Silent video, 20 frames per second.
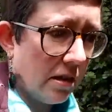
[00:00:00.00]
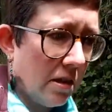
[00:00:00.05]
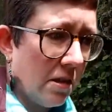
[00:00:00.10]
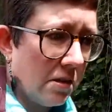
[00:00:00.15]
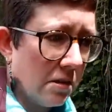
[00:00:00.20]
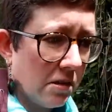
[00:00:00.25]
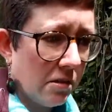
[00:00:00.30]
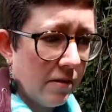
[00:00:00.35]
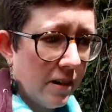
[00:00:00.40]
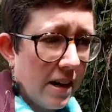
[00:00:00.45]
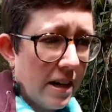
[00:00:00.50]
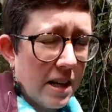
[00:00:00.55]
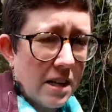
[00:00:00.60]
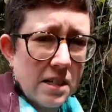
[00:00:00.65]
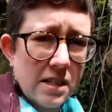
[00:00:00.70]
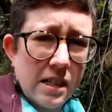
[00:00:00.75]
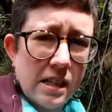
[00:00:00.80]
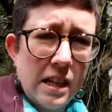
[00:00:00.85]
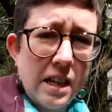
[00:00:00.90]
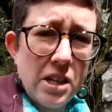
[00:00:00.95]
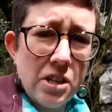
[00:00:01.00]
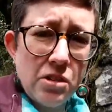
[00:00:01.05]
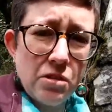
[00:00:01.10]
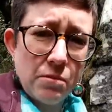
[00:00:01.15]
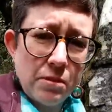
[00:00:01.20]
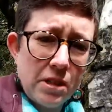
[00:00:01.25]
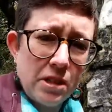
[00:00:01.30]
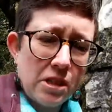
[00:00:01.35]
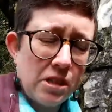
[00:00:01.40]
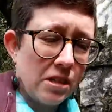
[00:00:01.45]
the last great
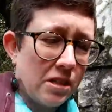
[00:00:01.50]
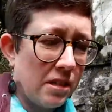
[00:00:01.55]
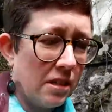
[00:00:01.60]
interglacial, which